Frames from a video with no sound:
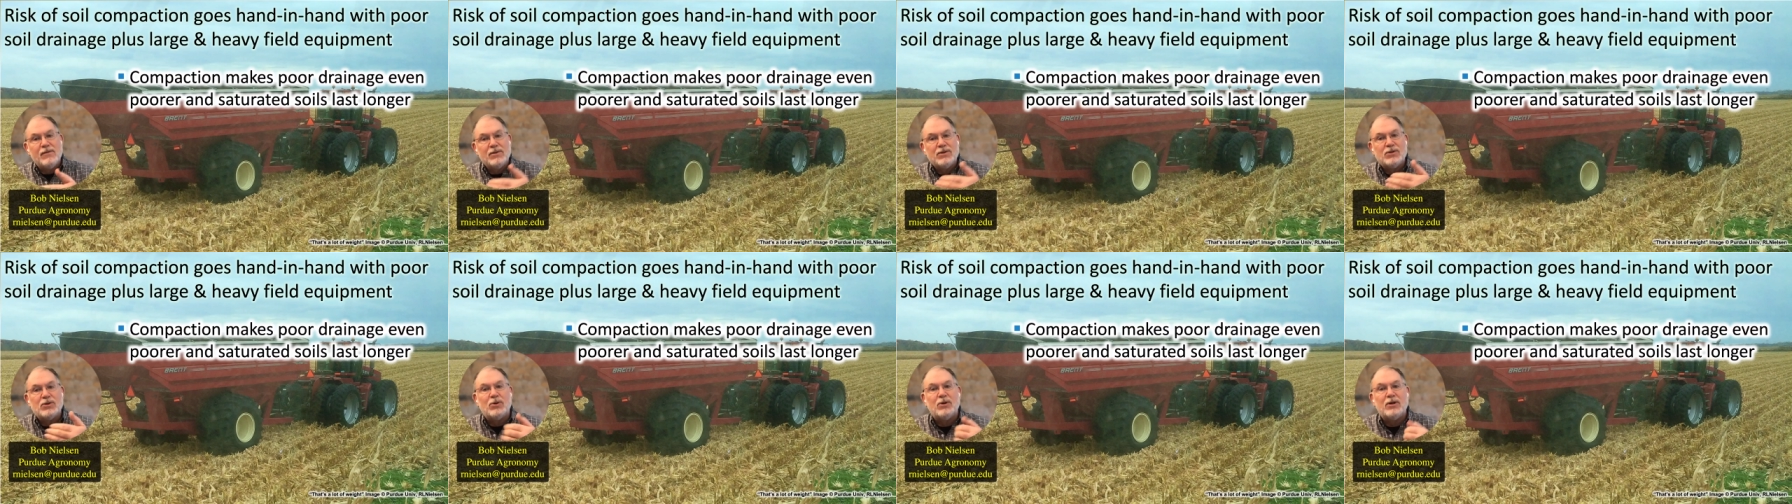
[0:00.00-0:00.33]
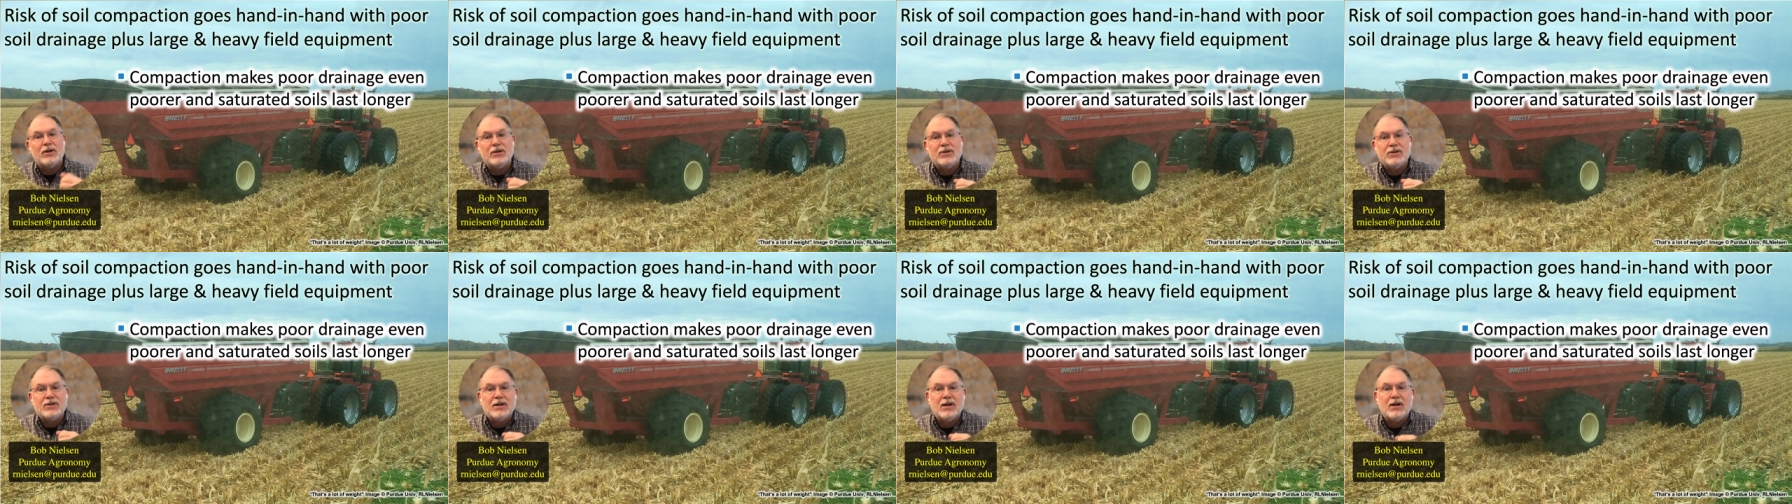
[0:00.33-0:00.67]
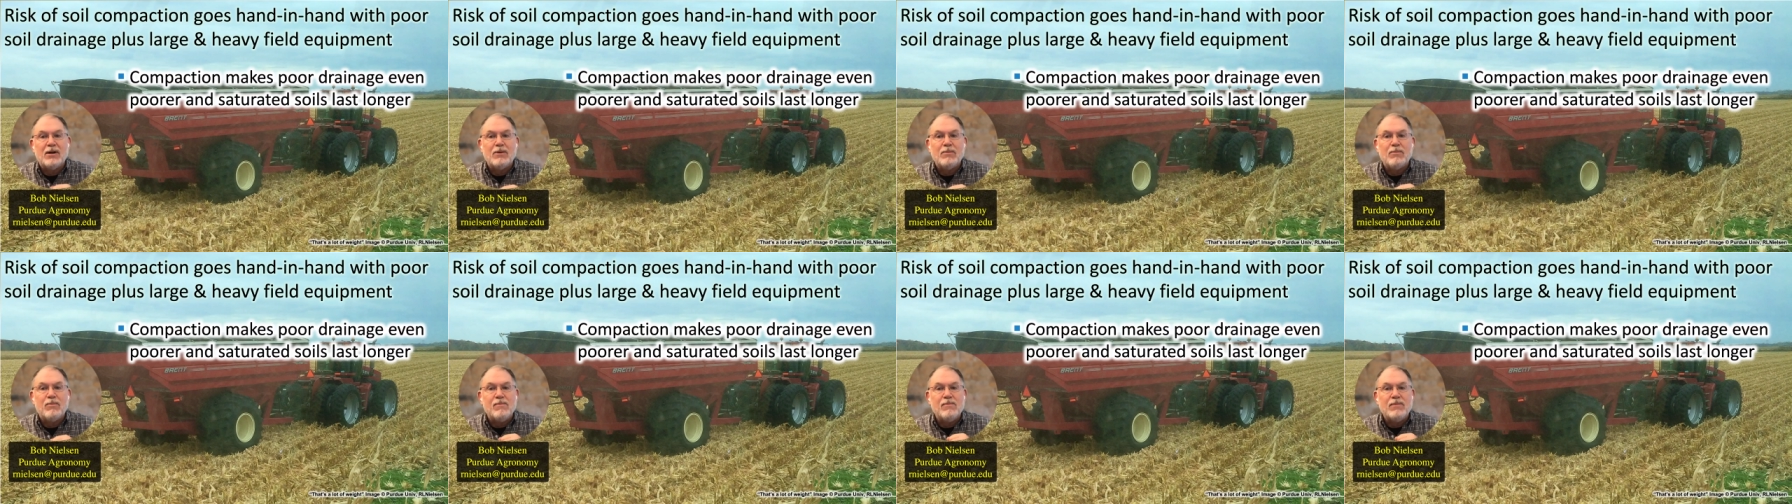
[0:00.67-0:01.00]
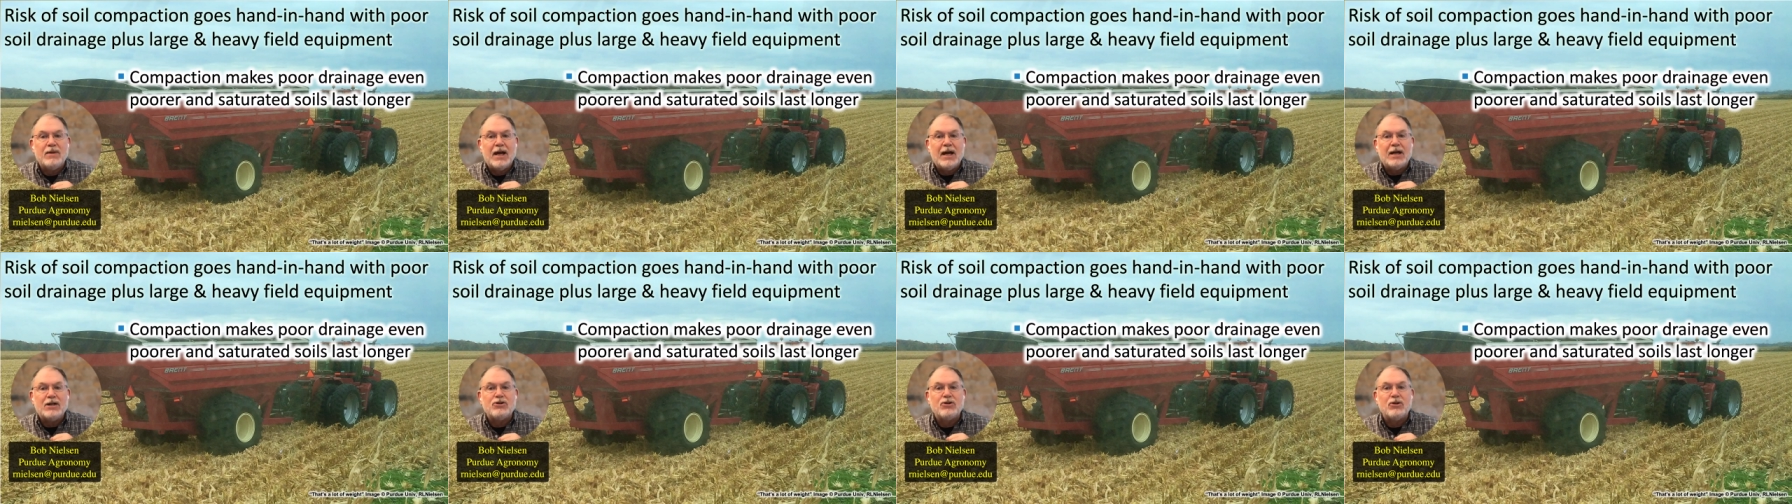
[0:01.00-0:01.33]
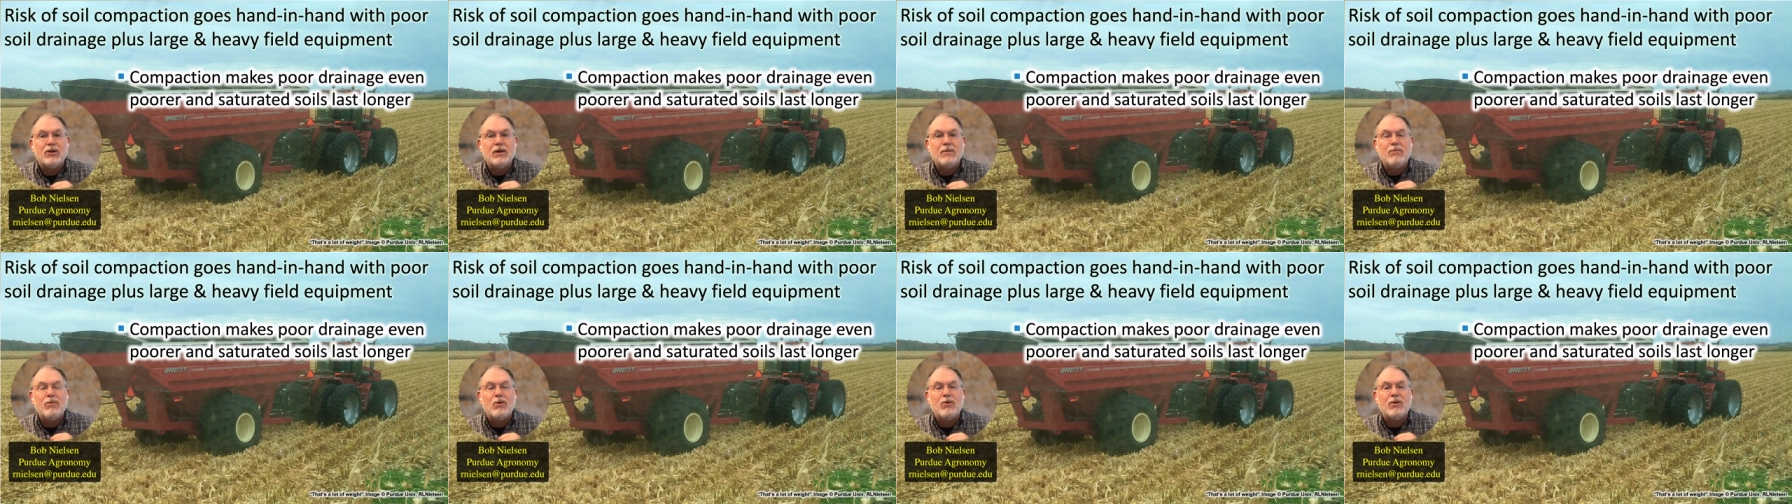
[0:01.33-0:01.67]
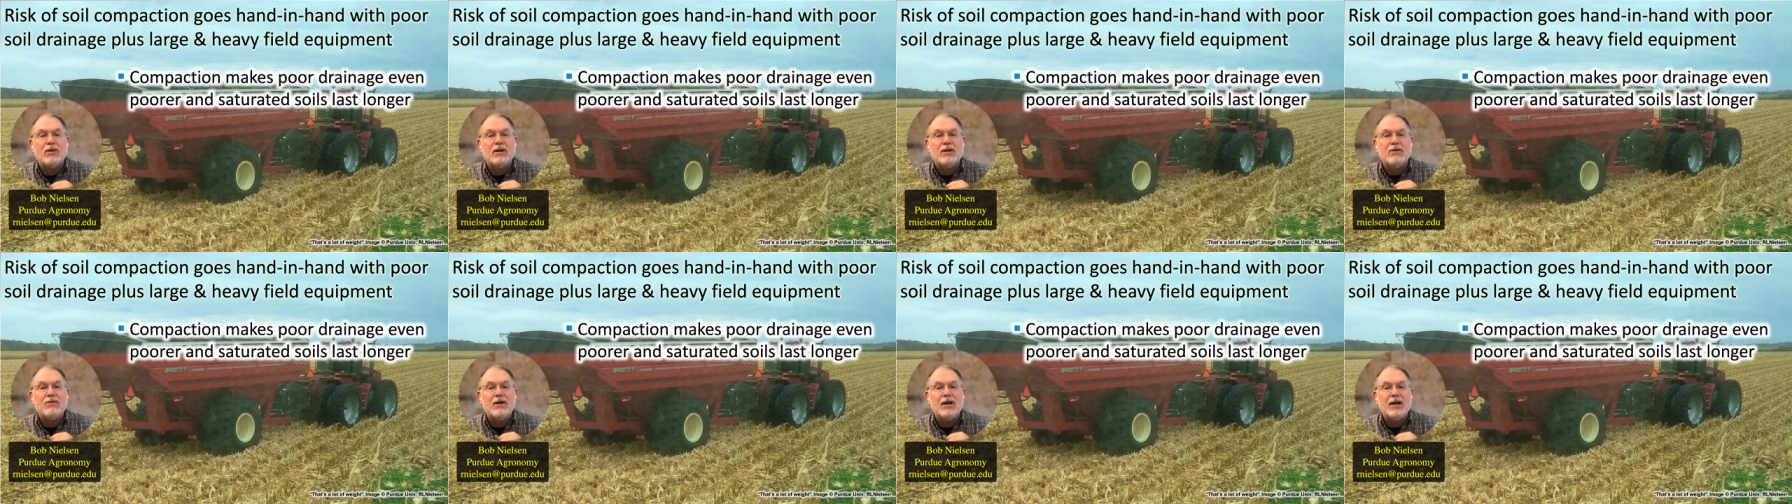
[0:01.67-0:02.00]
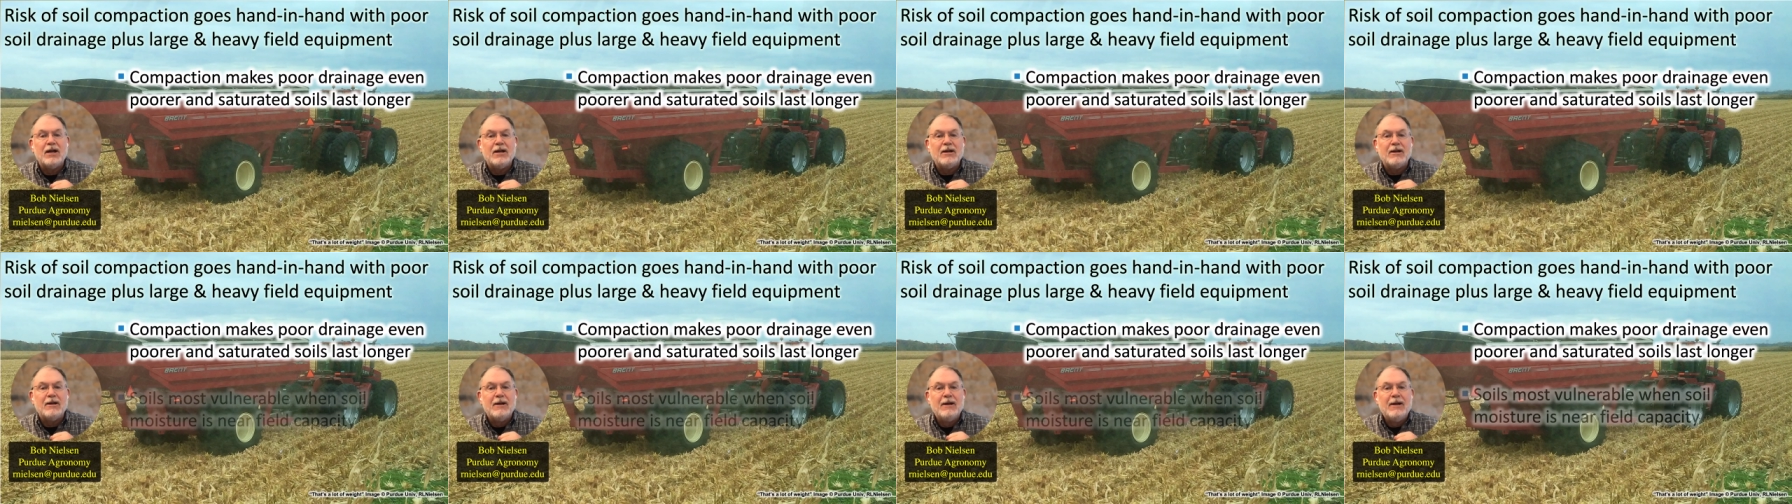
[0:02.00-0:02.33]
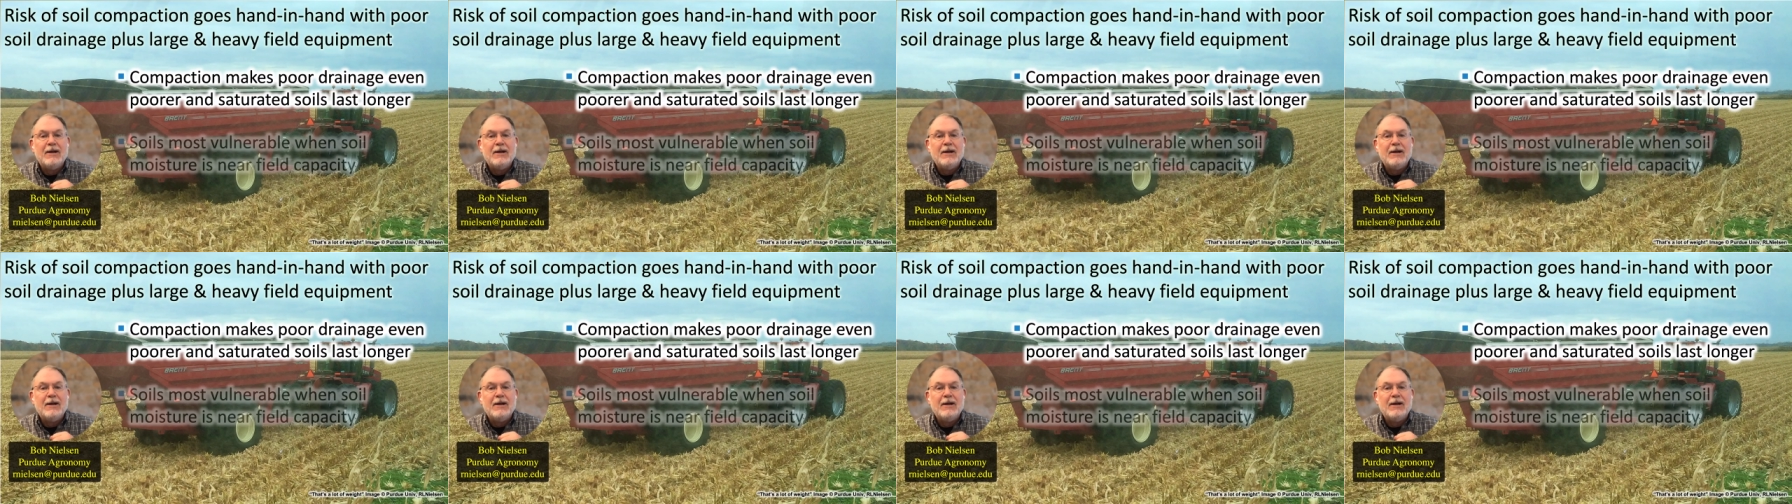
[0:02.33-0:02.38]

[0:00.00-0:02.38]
soils that are naturally poorly drained.